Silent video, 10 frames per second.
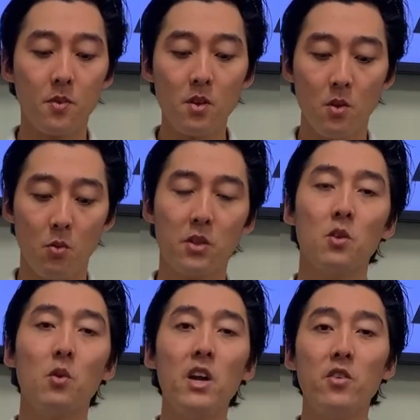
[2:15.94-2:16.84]
With the
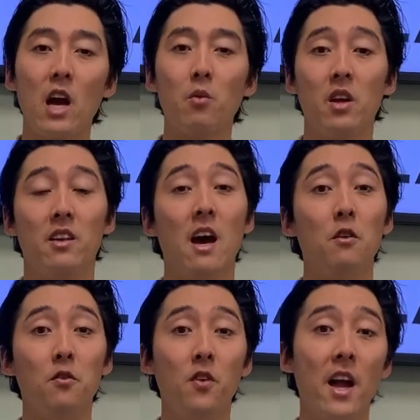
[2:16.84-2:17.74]
weight track, we can now
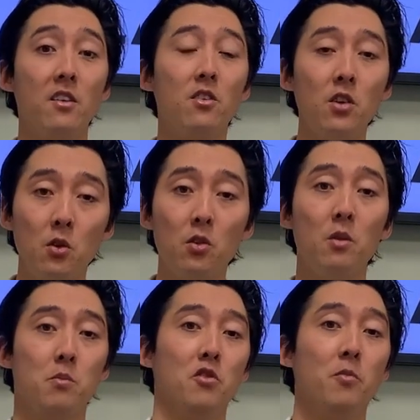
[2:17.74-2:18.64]
fine-tune the
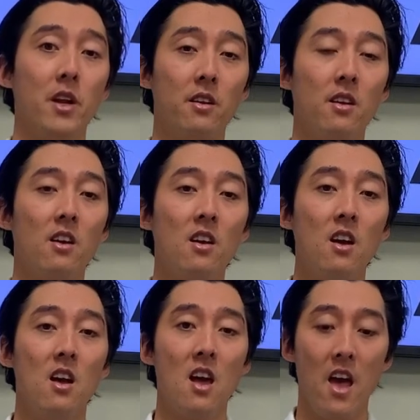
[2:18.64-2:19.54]
movement.
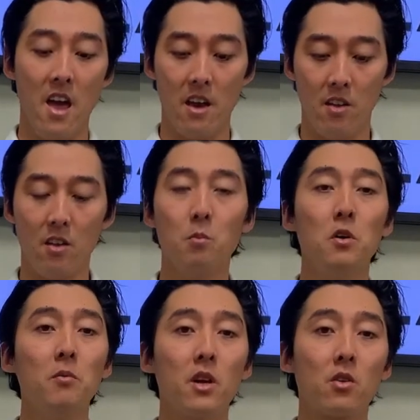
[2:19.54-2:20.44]
And the
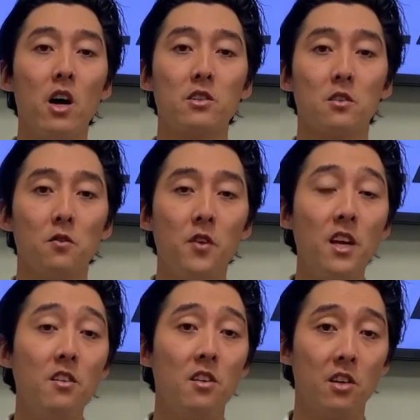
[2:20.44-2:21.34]
movement across the
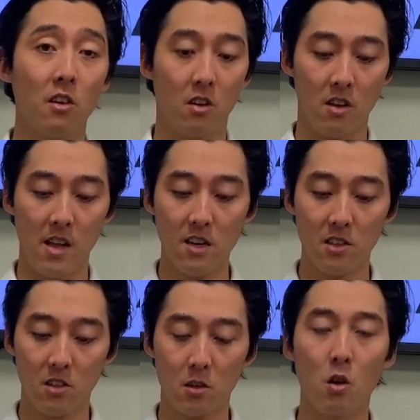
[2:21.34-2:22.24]
face this year allows us
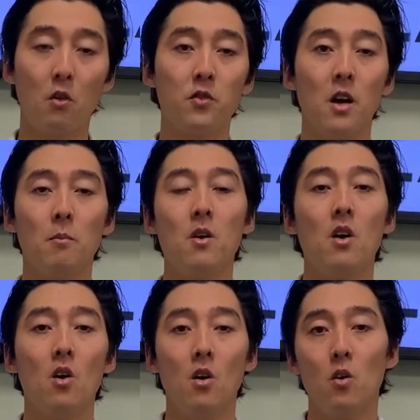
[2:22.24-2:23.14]
to go from
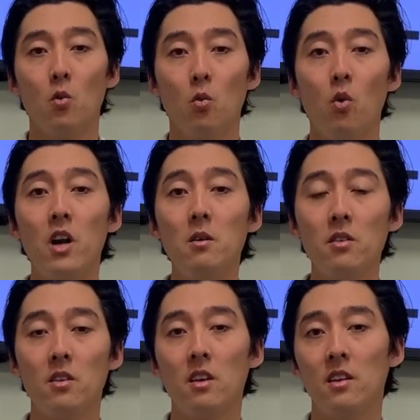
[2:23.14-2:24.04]
1
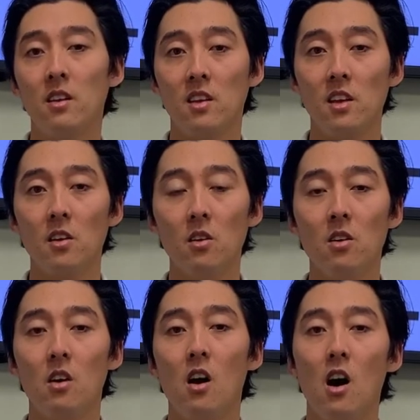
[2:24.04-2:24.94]
in the heel
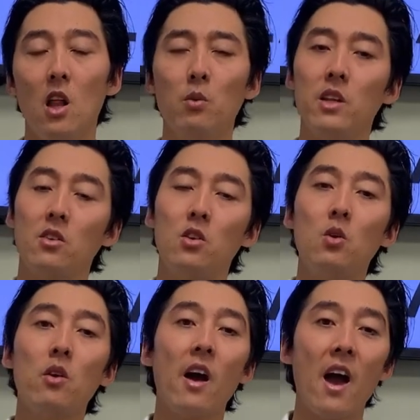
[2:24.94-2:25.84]
all the way to
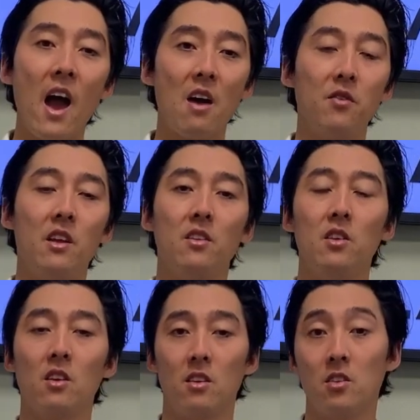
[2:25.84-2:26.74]
2.5 into
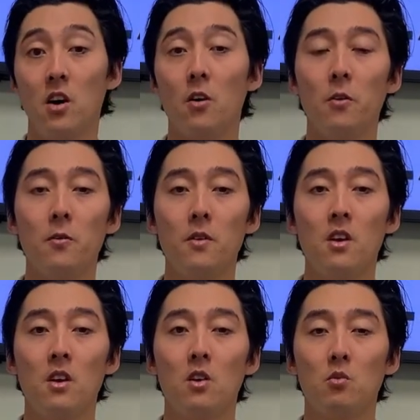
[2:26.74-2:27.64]
the toe,
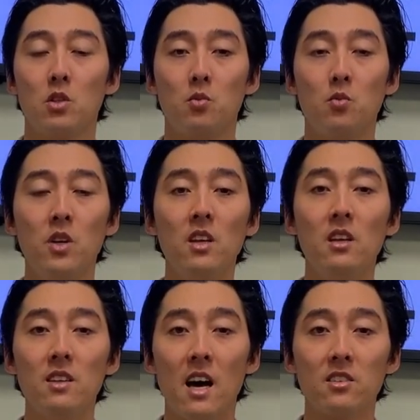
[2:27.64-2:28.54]
which really
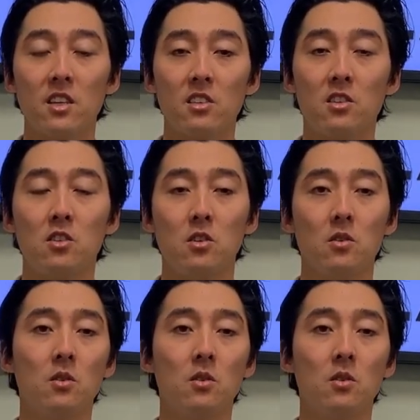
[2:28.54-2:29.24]
allows us to